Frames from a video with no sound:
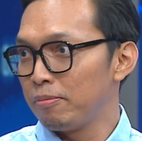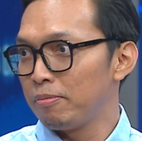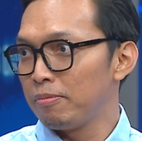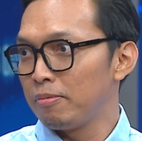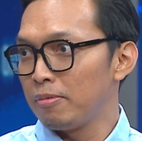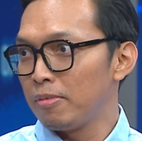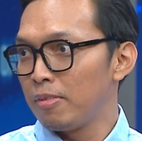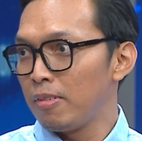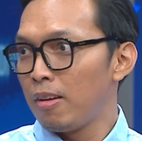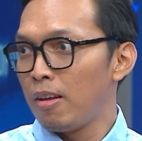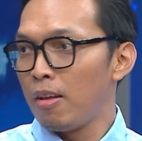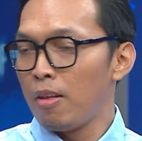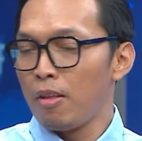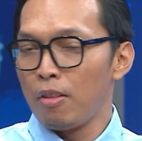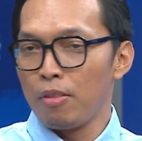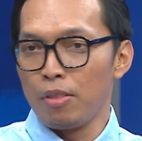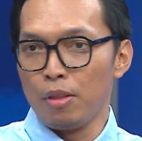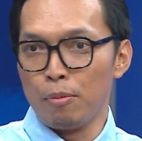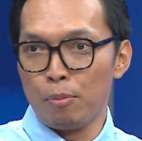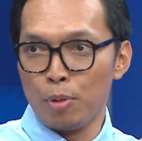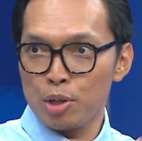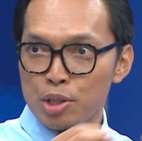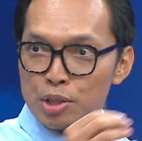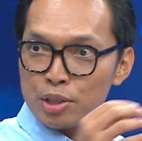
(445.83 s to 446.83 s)
Yeah. Mm.
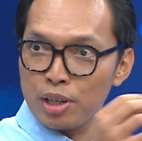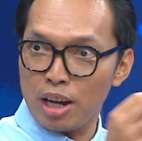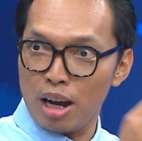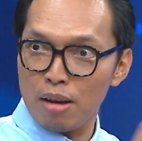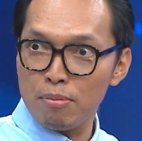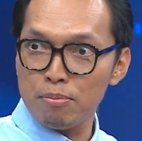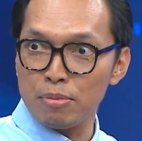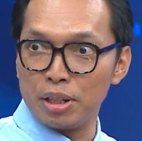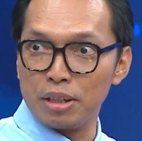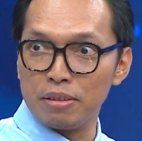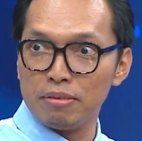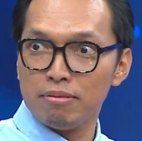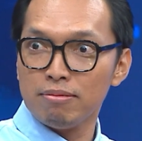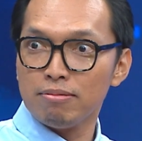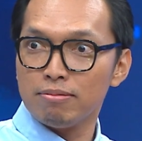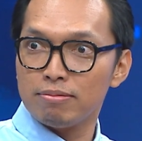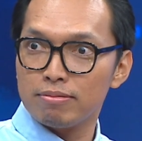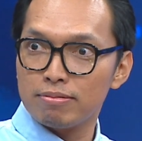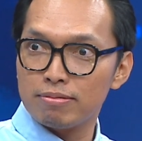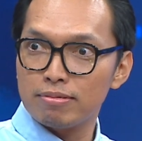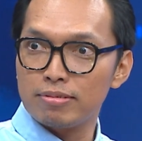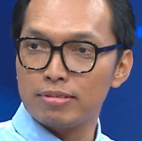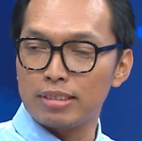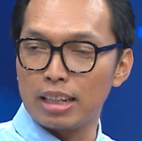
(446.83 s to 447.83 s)
The most common
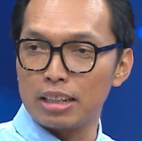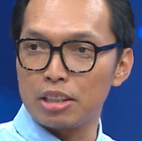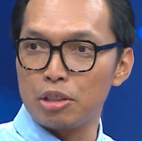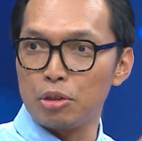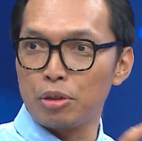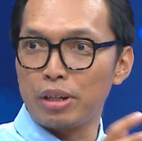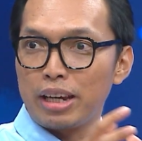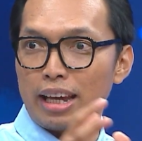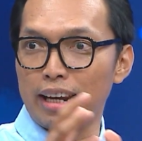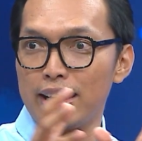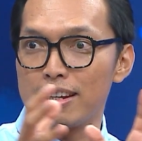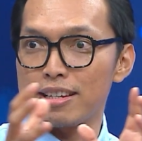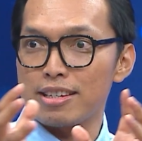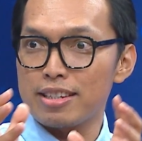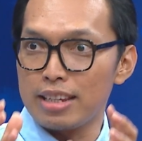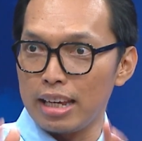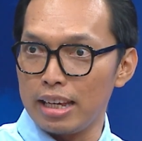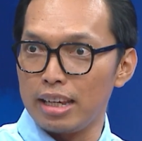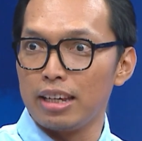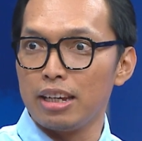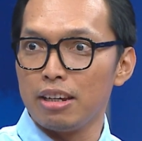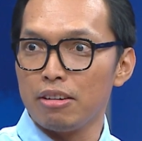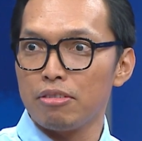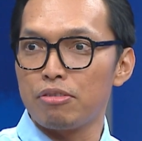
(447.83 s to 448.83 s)
that you can
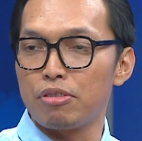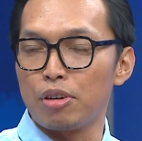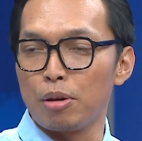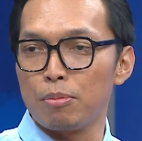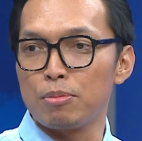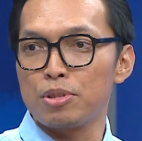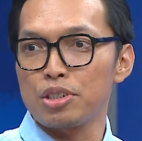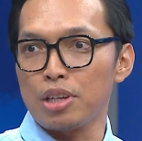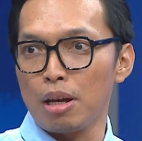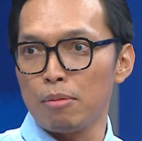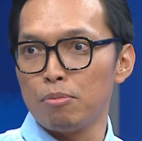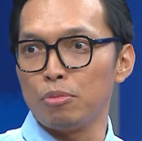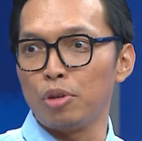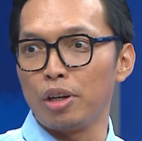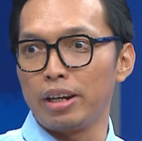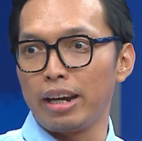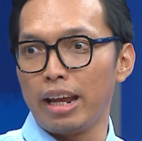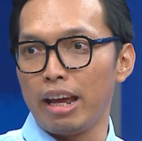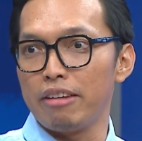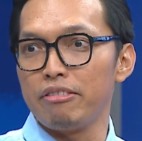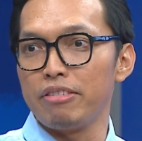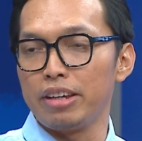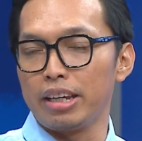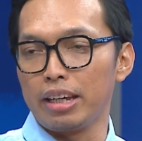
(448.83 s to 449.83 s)
see from someone
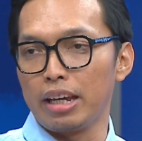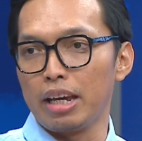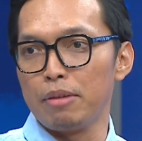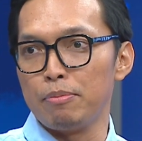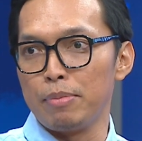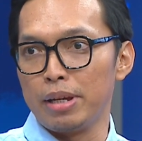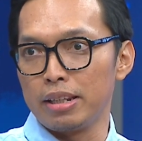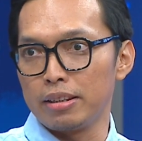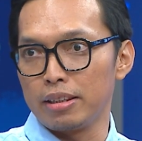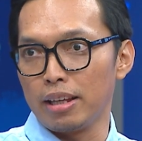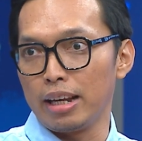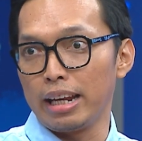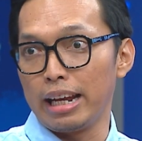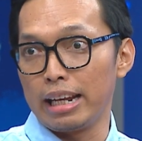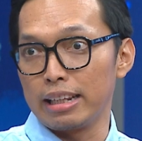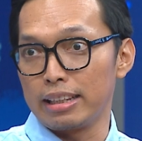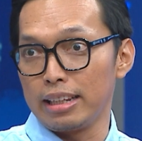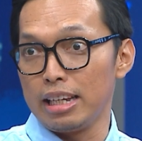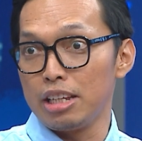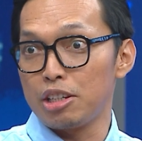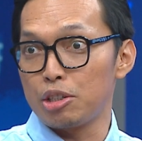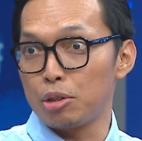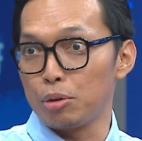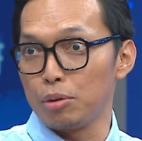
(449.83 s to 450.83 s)
having a mental health
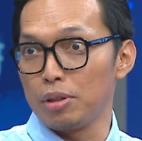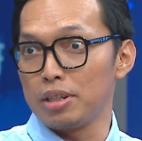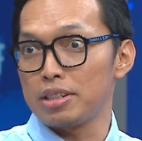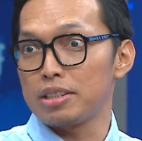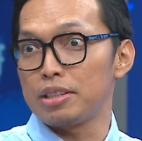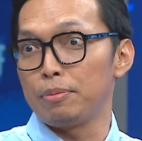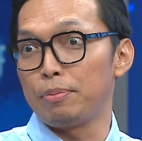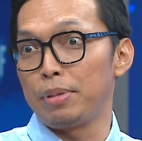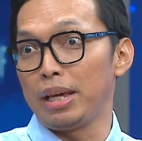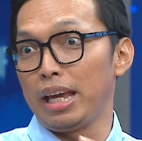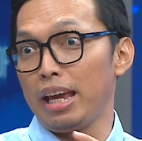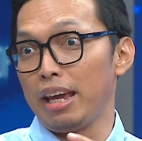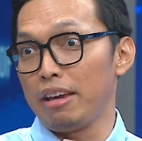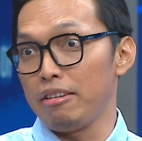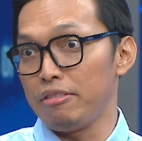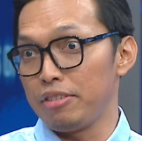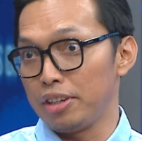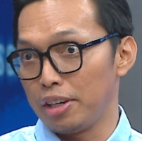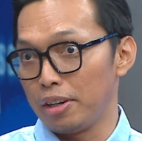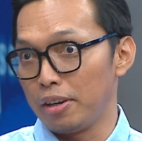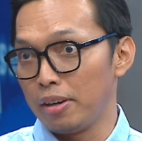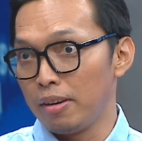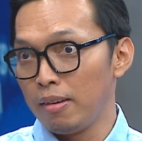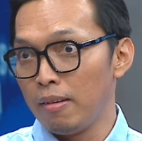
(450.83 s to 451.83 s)
issue is the
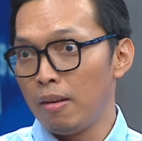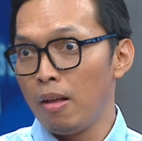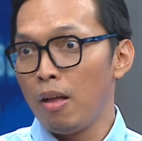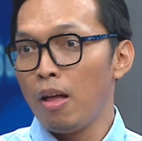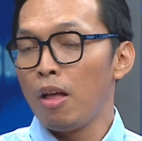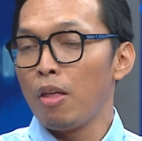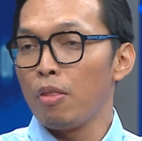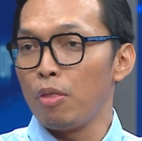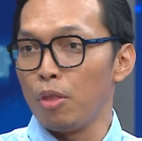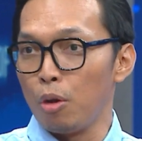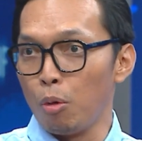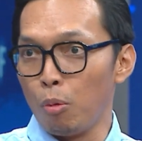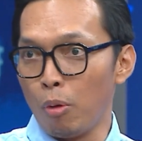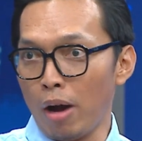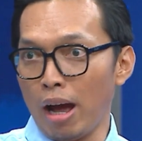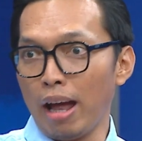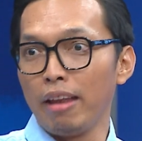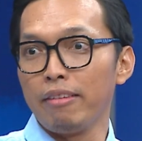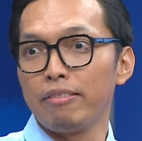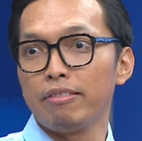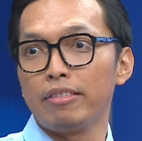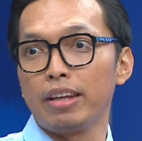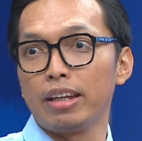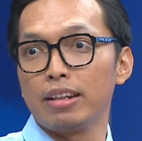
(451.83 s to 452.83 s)
behavior. Mm. The
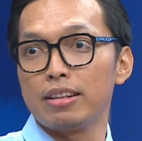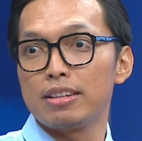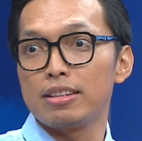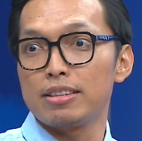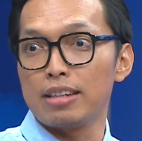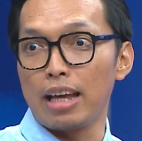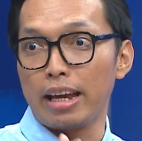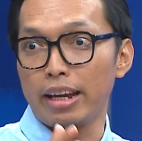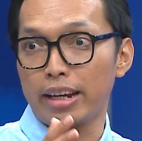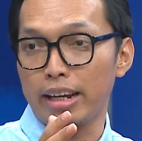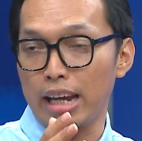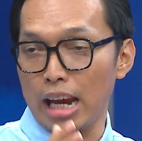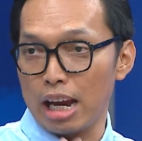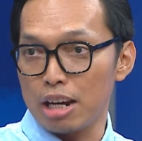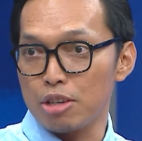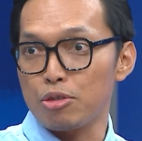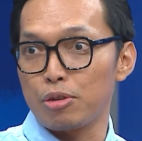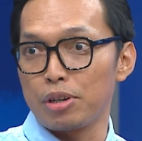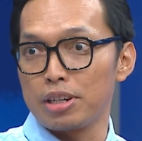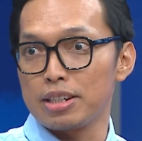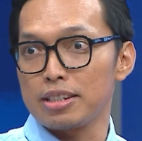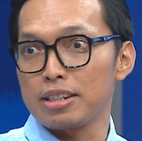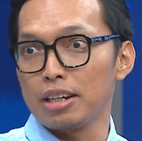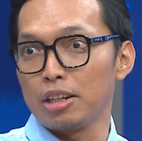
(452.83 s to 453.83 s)
one that
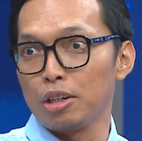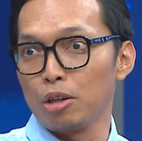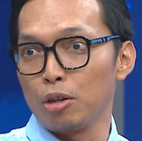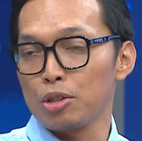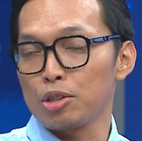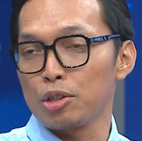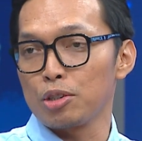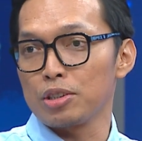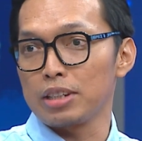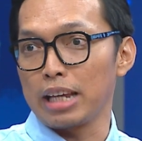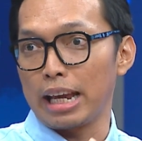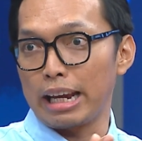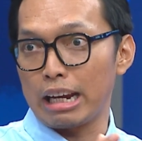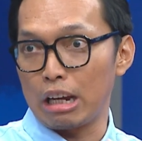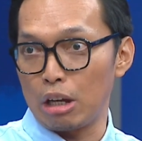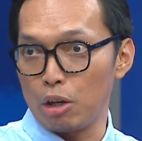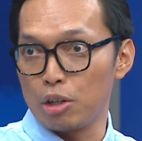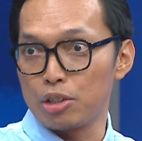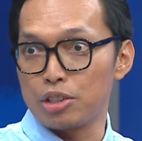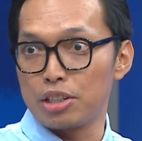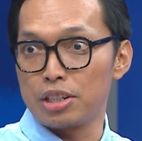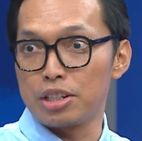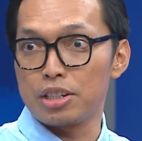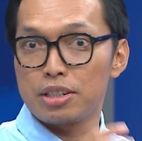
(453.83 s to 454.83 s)
psychiatrists and also
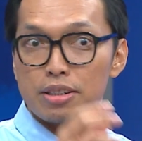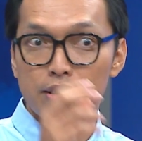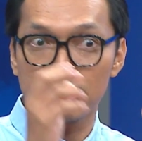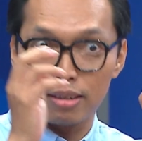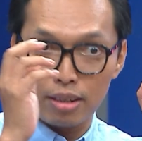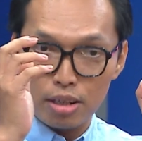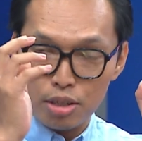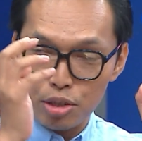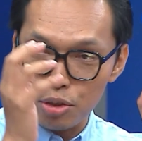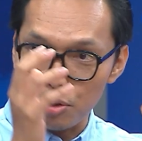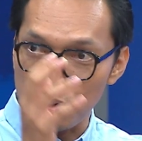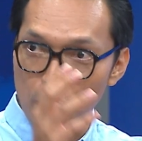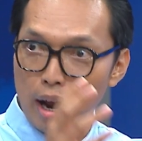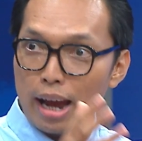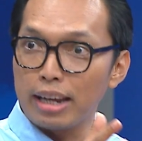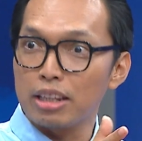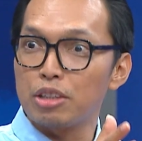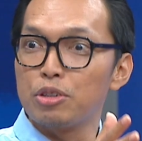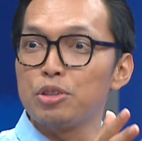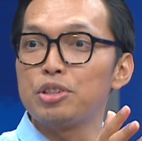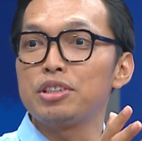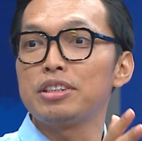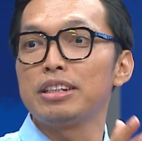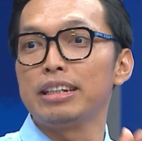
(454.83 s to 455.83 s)
psychologists try
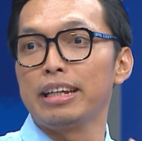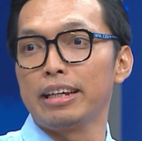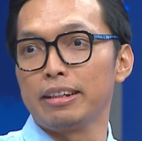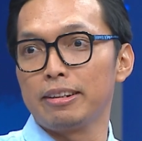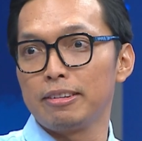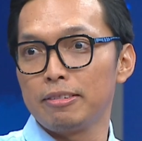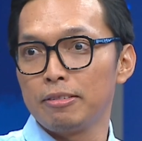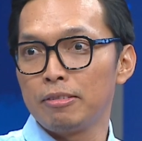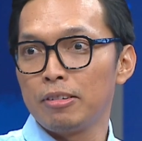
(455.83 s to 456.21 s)
to see it.